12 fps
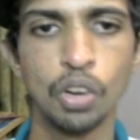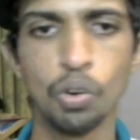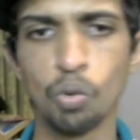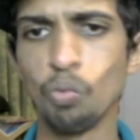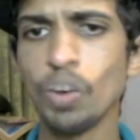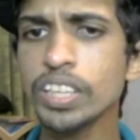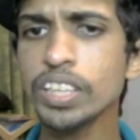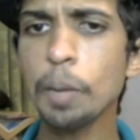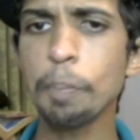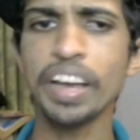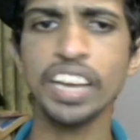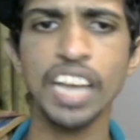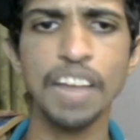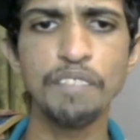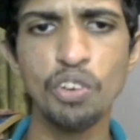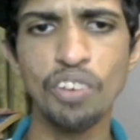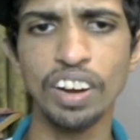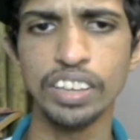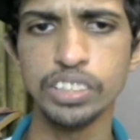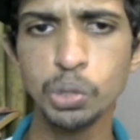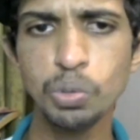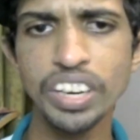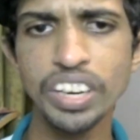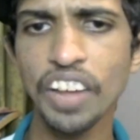Welcome back everyone
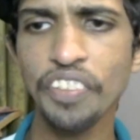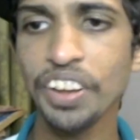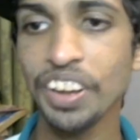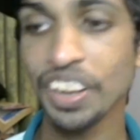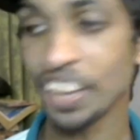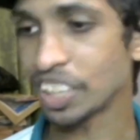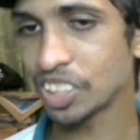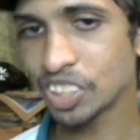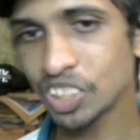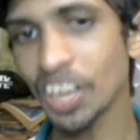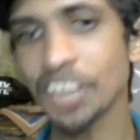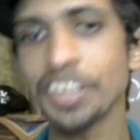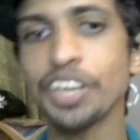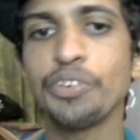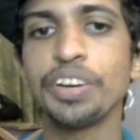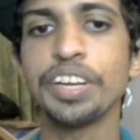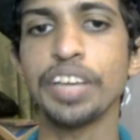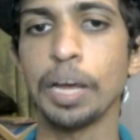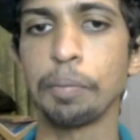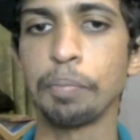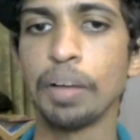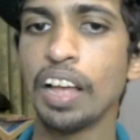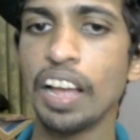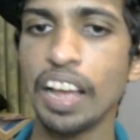to another exciting recap,
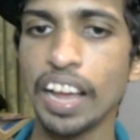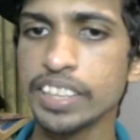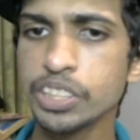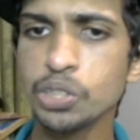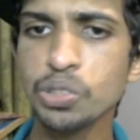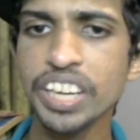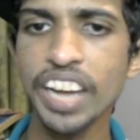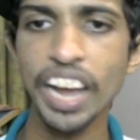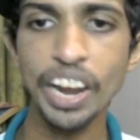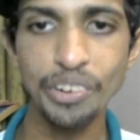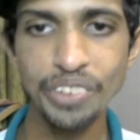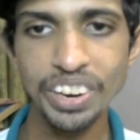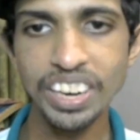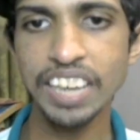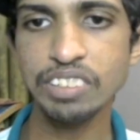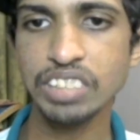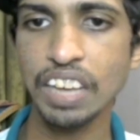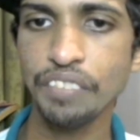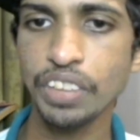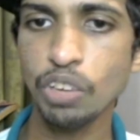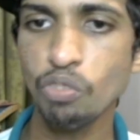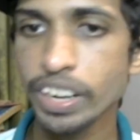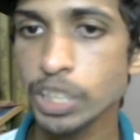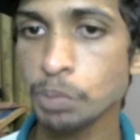and today I really have something
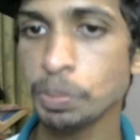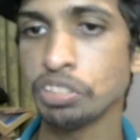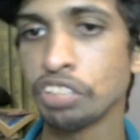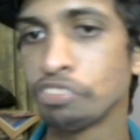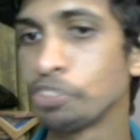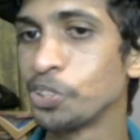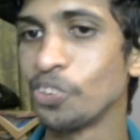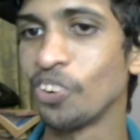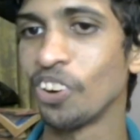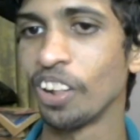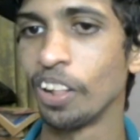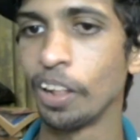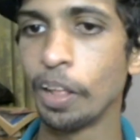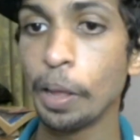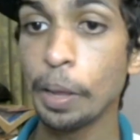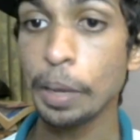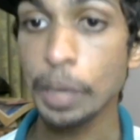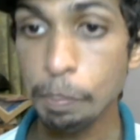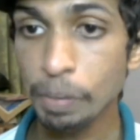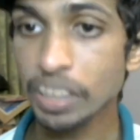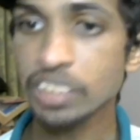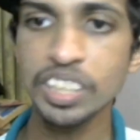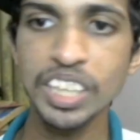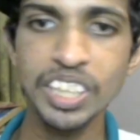very special for you all. In my
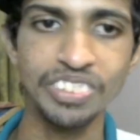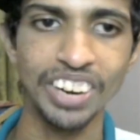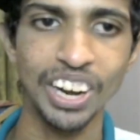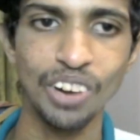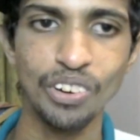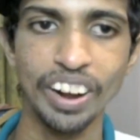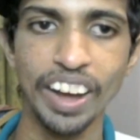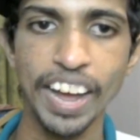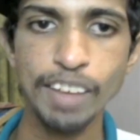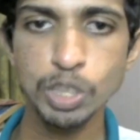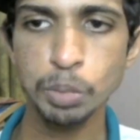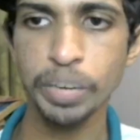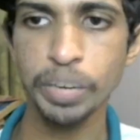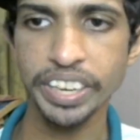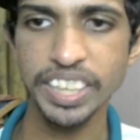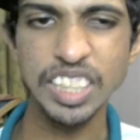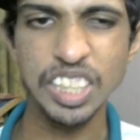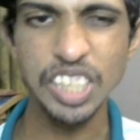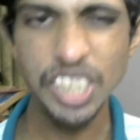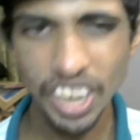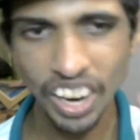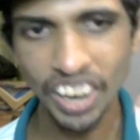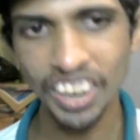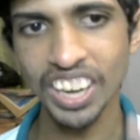third round, I was paired against
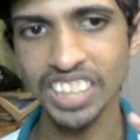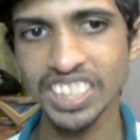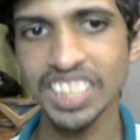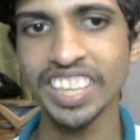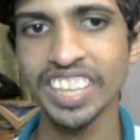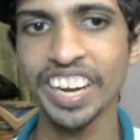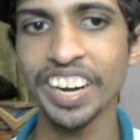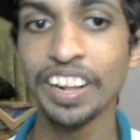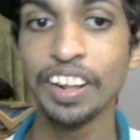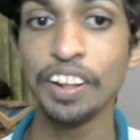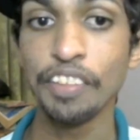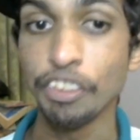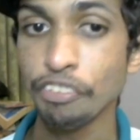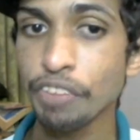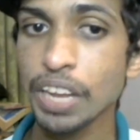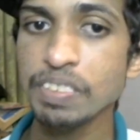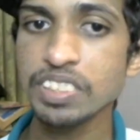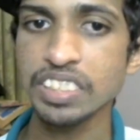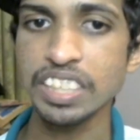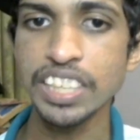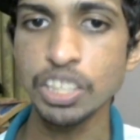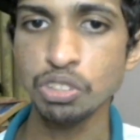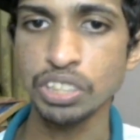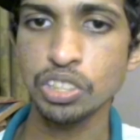none other than the famous
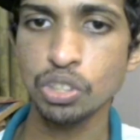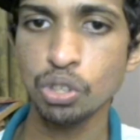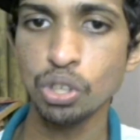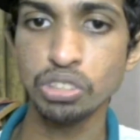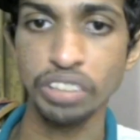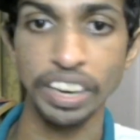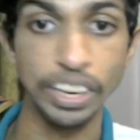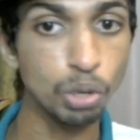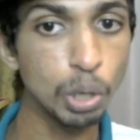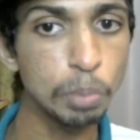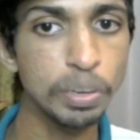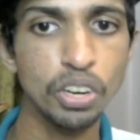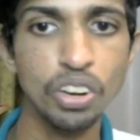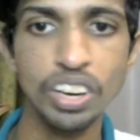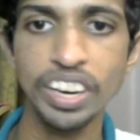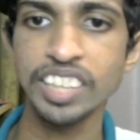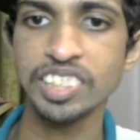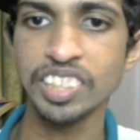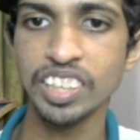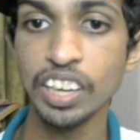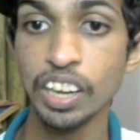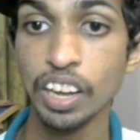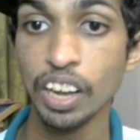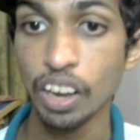Indian chess coach and tournament organizer,
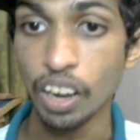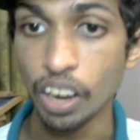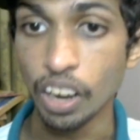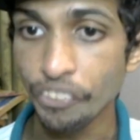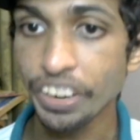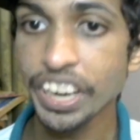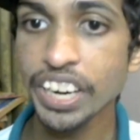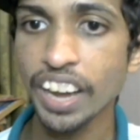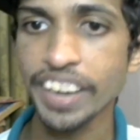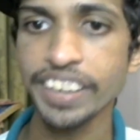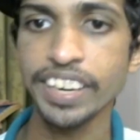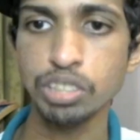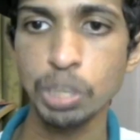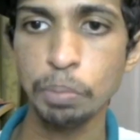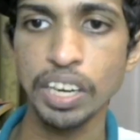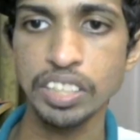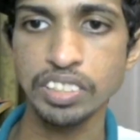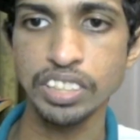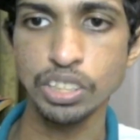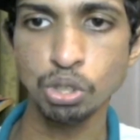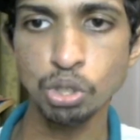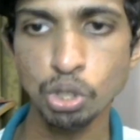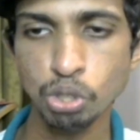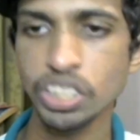Arena International Master
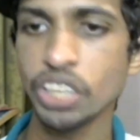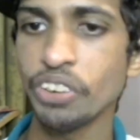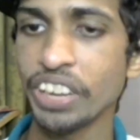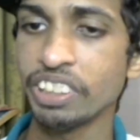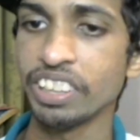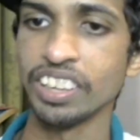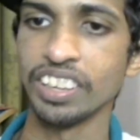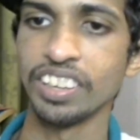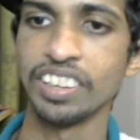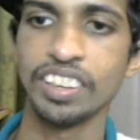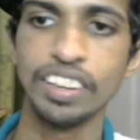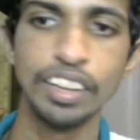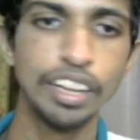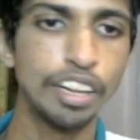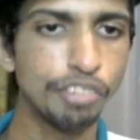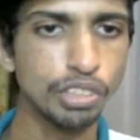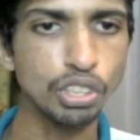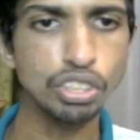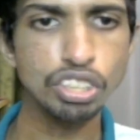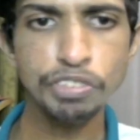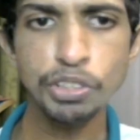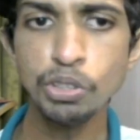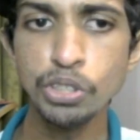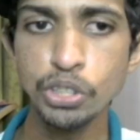Sushrutha Reddy. For those of you
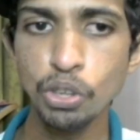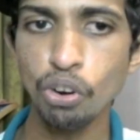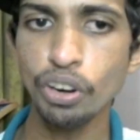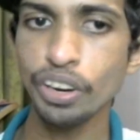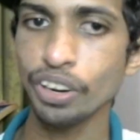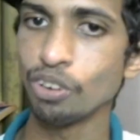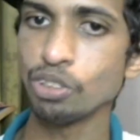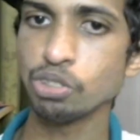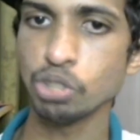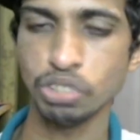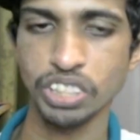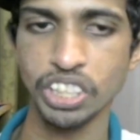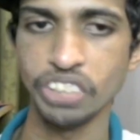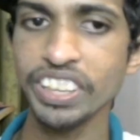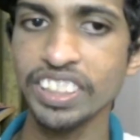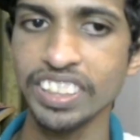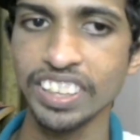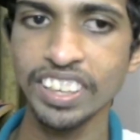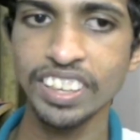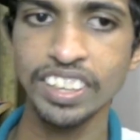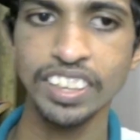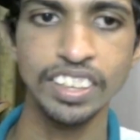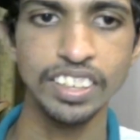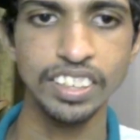who don't know Sushrutha Reddy,
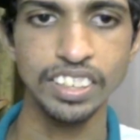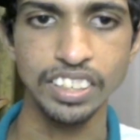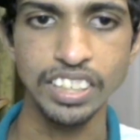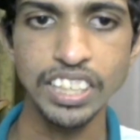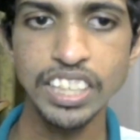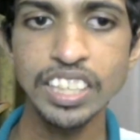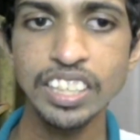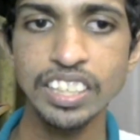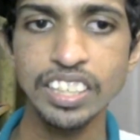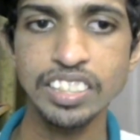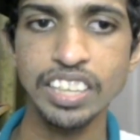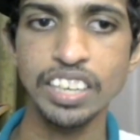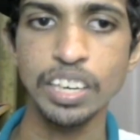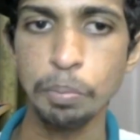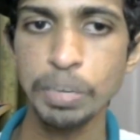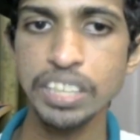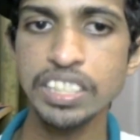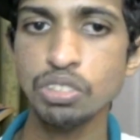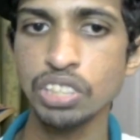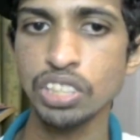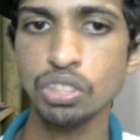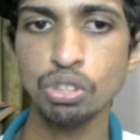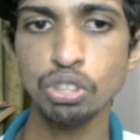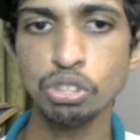he is an amazing chess
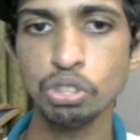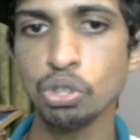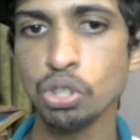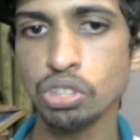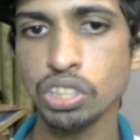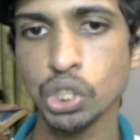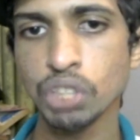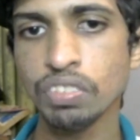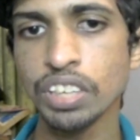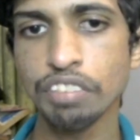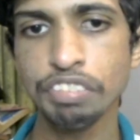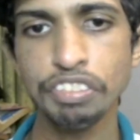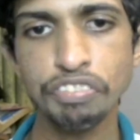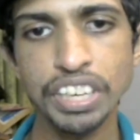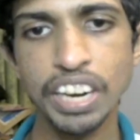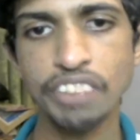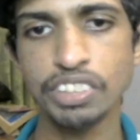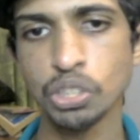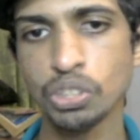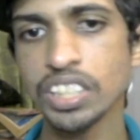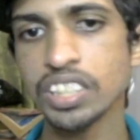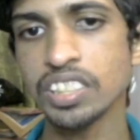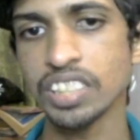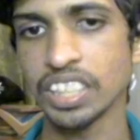coach who coaches over 1500
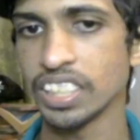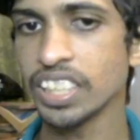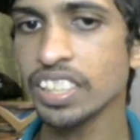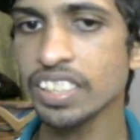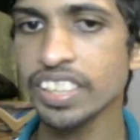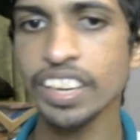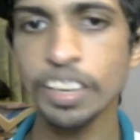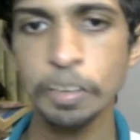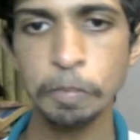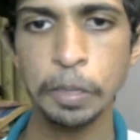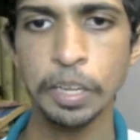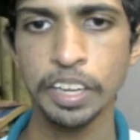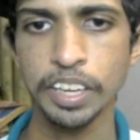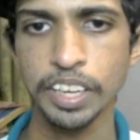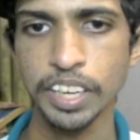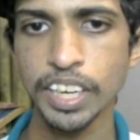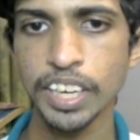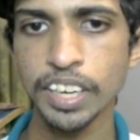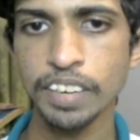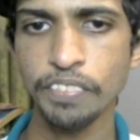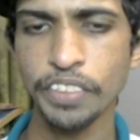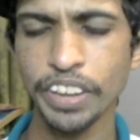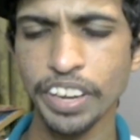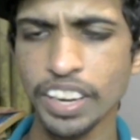students in India, in
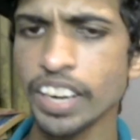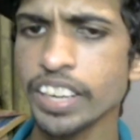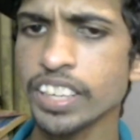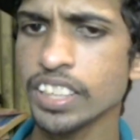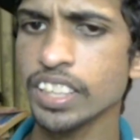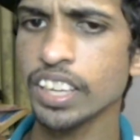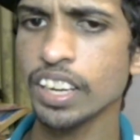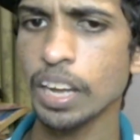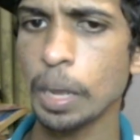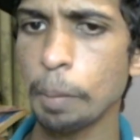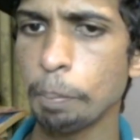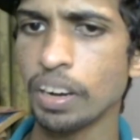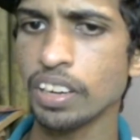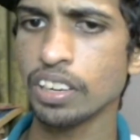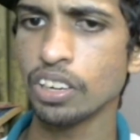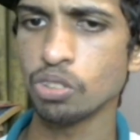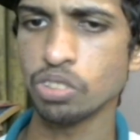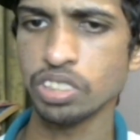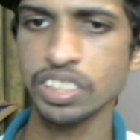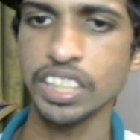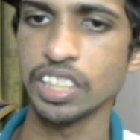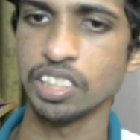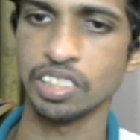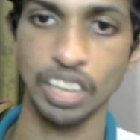the Karnataka and Bangalore
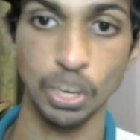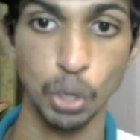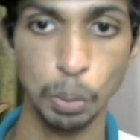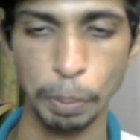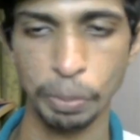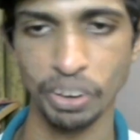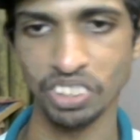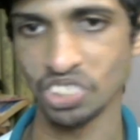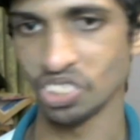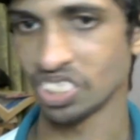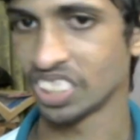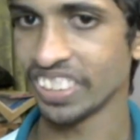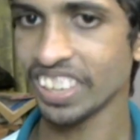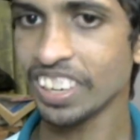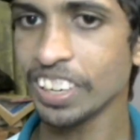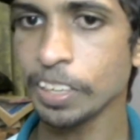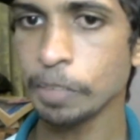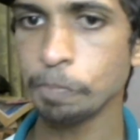states. I hope I pronounced those correctly.